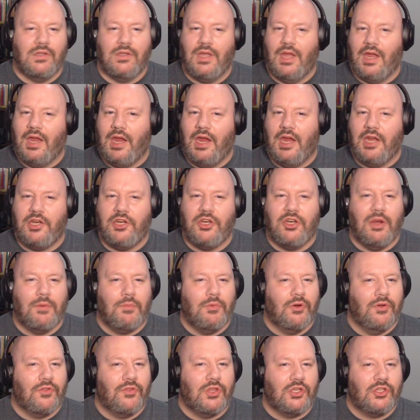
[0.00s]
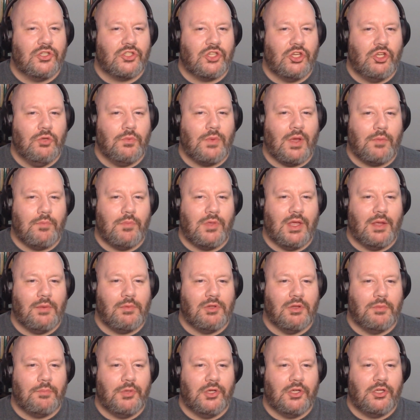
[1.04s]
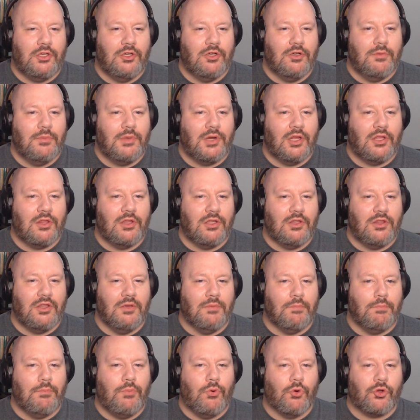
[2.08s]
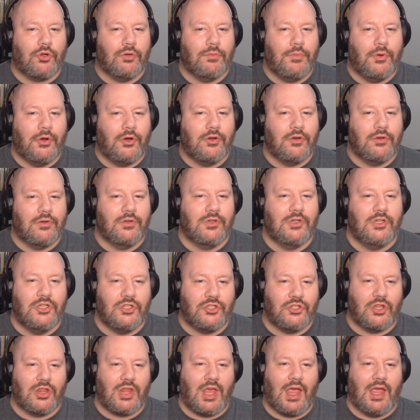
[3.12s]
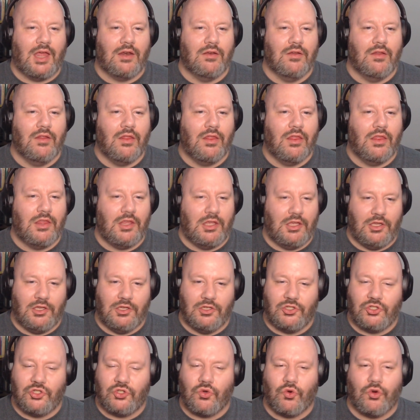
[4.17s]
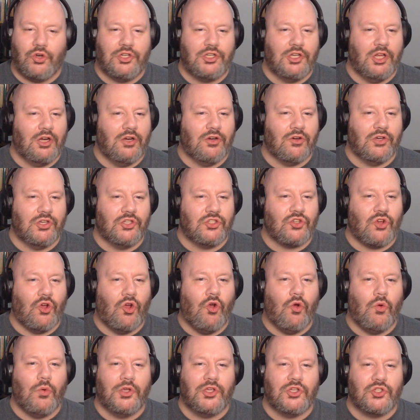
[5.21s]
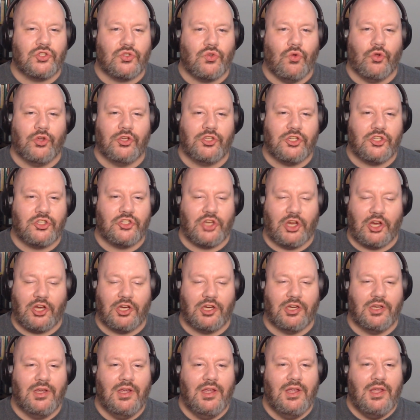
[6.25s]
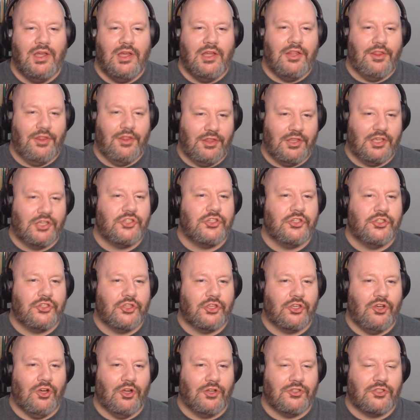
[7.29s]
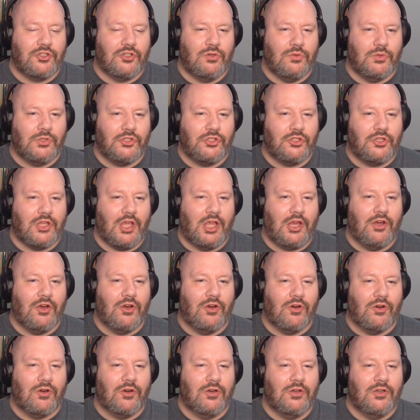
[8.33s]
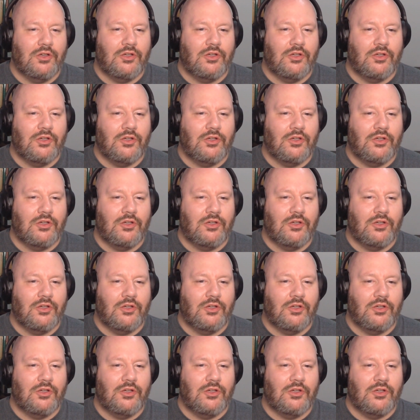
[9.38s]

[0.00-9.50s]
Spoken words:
Any number of things that you might be able to pick here, but I think the important part is that the storyteller is always going to say, this is the consequence that your